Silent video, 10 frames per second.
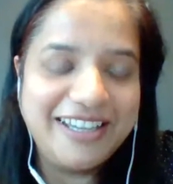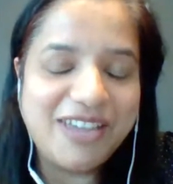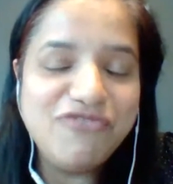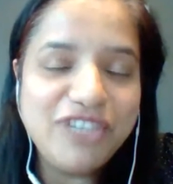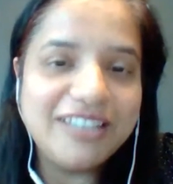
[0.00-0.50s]

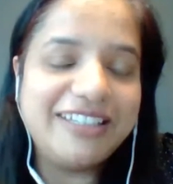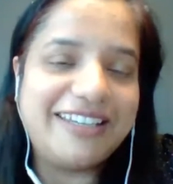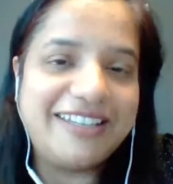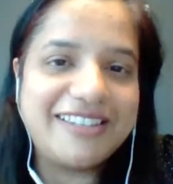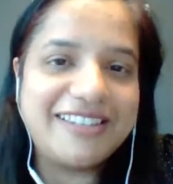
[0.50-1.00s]
and we are
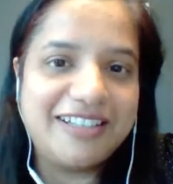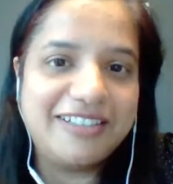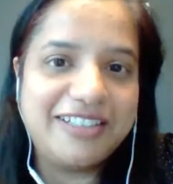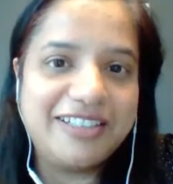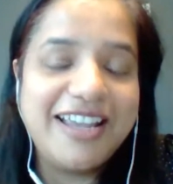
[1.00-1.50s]
getting
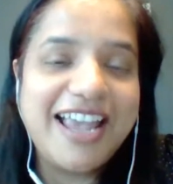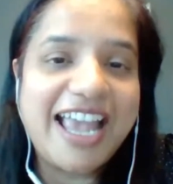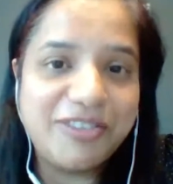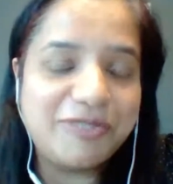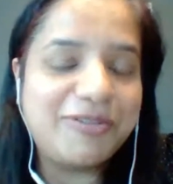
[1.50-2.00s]
started
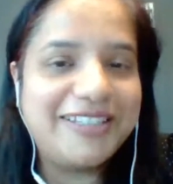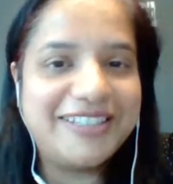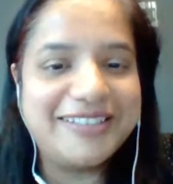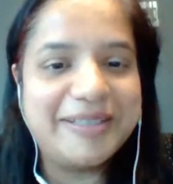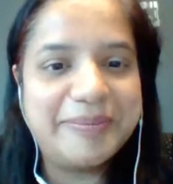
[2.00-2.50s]
at the right
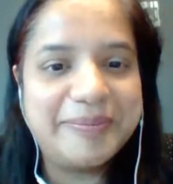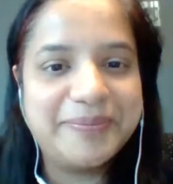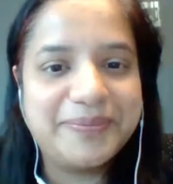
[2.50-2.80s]
time.